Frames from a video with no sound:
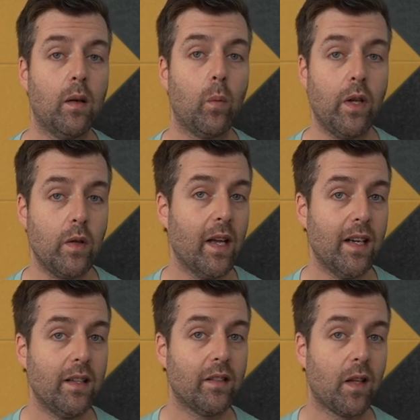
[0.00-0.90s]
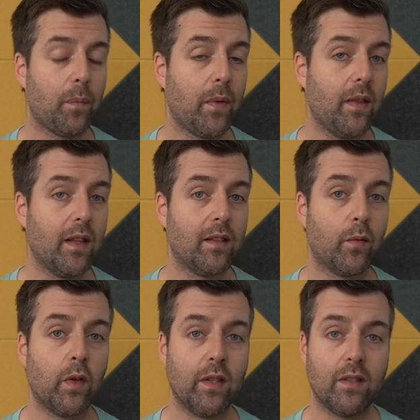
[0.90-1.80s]
when you get into something that's,
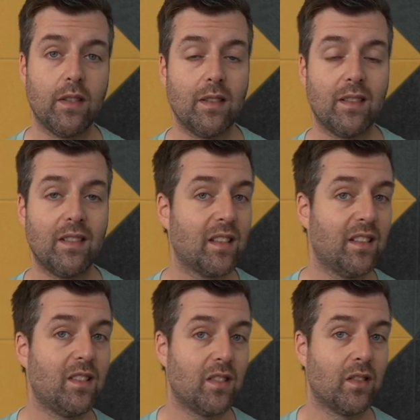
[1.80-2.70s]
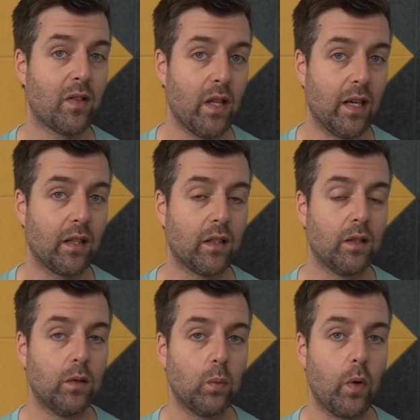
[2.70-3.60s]
for instance, 6 inches thick
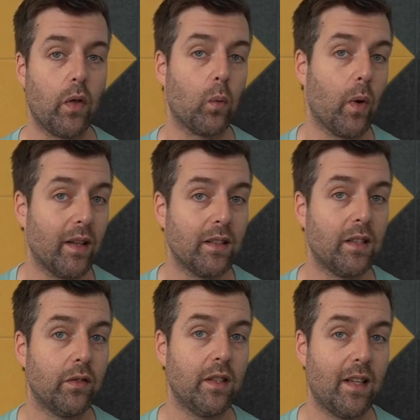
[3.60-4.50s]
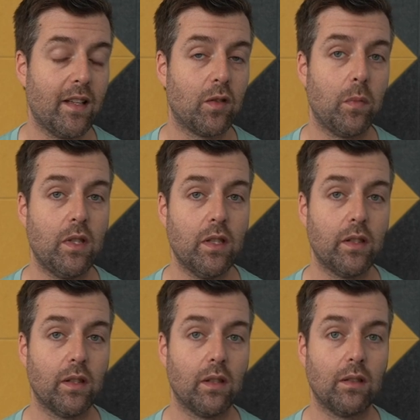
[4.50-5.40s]
with a relatively dense
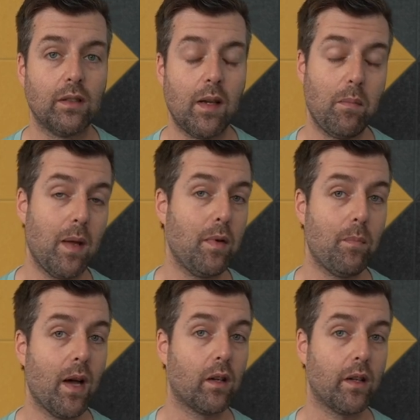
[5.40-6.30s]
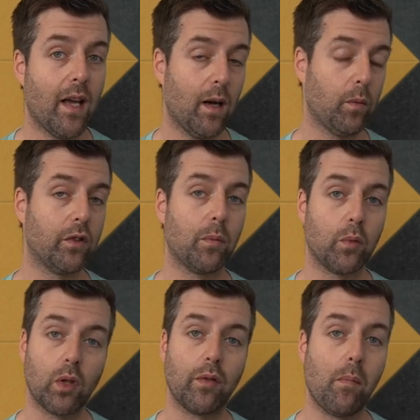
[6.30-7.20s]
material, and maybe better yet with some
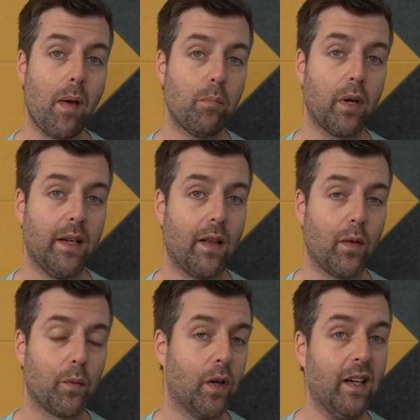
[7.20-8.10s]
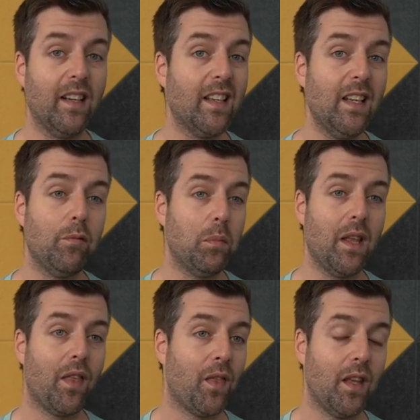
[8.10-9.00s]
sort of a membrane on the front, and it can even be
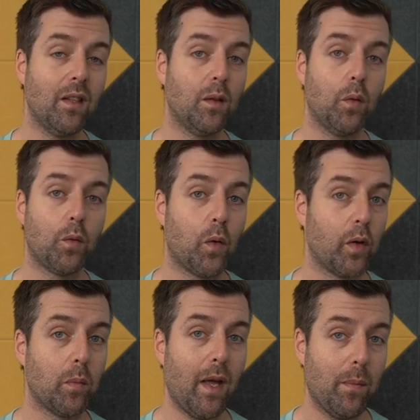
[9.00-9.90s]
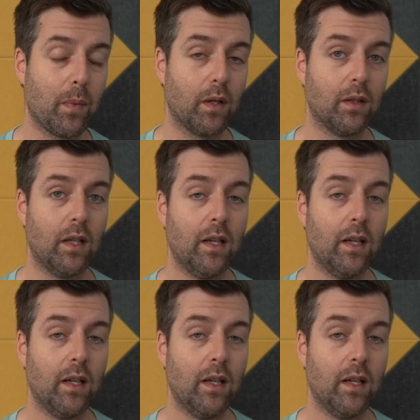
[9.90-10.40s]
thin foil paper,